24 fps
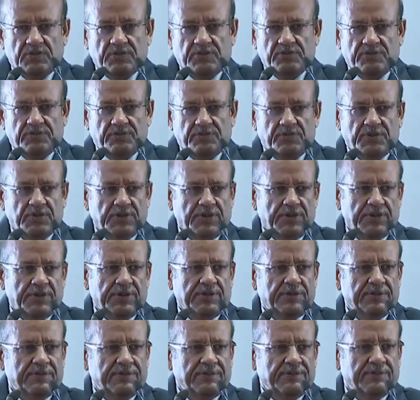
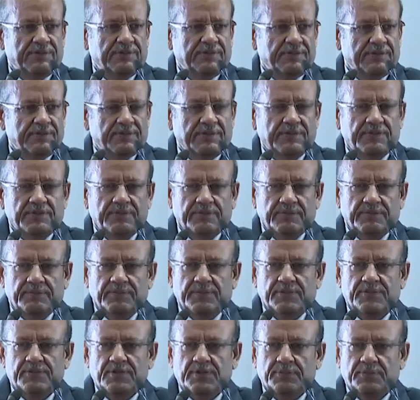see, Mr.